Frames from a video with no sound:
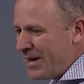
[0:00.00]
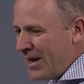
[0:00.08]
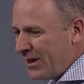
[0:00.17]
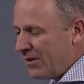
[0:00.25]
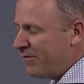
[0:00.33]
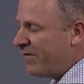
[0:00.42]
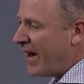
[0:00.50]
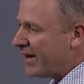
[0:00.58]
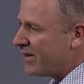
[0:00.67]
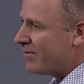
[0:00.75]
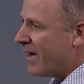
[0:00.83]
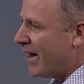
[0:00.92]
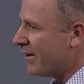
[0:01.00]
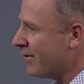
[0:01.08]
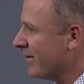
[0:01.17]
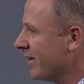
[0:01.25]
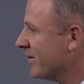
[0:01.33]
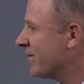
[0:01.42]
And the fact of the matter
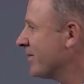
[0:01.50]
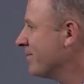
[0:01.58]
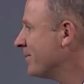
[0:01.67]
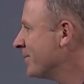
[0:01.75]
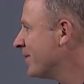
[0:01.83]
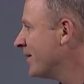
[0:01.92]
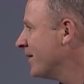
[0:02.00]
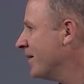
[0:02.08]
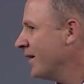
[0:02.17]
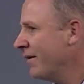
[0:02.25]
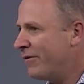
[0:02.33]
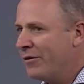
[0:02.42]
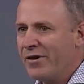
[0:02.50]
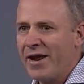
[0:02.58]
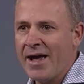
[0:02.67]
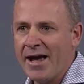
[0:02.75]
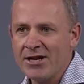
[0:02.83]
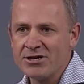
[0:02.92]
is, if you're an
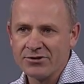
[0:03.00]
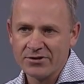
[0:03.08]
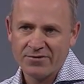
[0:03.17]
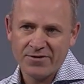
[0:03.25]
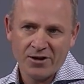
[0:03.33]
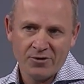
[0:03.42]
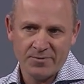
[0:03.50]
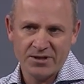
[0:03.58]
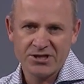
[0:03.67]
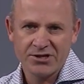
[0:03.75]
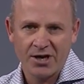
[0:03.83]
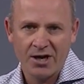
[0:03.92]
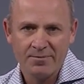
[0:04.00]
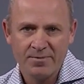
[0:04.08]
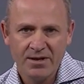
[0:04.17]
agile development shop,